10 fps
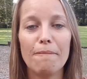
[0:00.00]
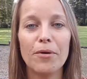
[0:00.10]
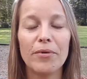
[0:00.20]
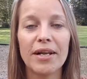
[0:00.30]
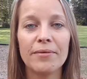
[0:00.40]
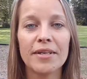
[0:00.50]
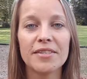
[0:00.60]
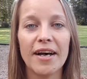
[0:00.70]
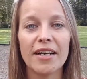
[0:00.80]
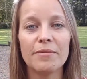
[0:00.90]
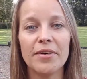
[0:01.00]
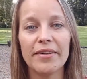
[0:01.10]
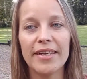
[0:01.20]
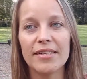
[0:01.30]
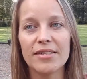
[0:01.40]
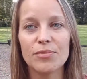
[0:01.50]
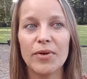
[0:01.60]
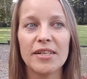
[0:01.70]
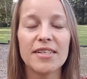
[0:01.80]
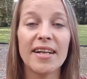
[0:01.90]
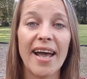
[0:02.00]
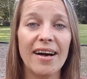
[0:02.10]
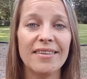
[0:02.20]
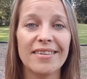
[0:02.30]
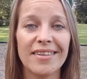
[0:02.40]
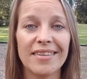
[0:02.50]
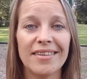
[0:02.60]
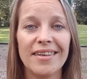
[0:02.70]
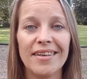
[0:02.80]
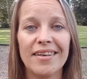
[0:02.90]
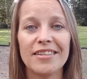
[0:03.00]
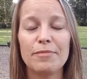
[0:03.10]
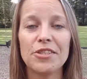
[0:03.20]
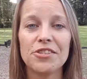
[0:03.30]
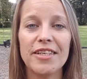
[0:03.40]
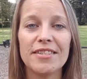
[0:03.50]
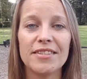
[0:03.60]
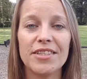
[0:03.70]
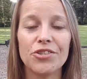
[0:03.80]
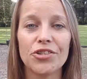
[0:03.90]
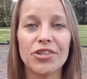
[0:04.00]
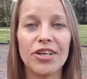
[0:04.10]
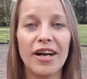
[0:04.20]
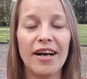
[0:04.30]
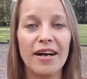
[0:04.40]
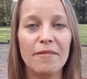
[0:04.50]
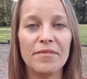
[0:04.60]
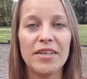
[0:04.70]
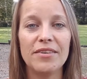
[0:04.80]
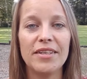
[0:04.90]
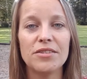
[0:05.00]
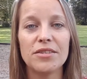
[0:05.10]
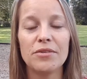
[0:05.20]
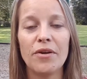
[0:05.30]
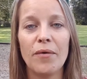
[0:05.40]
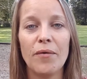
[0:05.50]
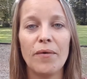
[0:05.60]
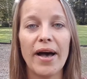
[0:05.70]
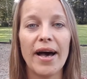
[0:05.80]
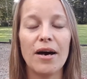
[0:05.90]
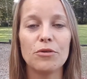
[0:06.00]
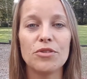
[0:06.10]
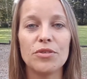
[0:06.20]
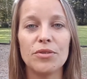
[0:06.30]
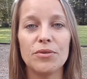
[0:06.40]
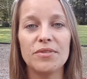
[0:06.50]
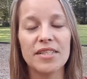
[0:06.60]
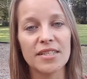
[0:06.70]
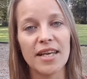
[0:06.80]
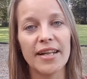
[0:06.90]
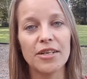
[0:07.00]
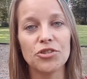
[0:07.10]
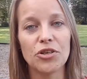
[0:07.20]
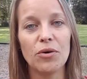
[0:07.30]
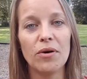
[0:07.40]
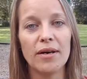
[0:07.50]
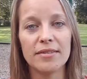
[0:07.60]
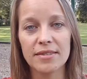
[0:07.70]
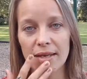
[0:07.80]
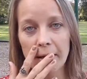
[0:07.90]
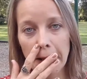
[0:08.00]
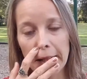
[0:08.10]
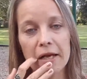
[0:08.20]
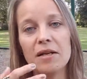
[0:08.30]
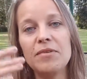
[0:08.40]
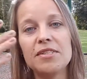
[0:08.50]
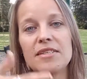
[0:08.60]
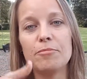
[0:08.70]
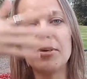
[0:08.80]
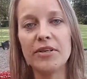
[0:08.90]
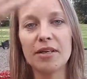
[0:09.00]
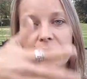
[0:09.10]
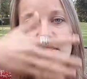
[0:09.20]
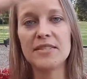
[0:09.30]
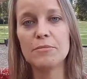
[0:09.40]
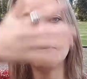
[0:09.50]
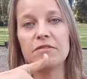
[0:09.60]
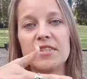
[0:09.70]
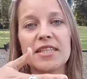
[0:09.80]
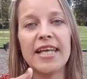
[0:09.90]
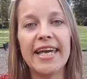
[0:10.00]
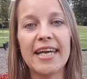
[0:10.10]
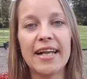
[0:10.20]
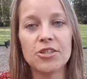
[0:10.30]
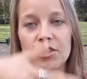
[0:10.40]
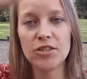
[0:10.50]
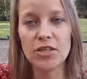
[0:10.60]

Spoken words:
But what I want to talk about is when it's unhealthy. Especially as a teacher, you need to know how to disconnect your cords. And it could be simple. It could be simple if it's a light connection.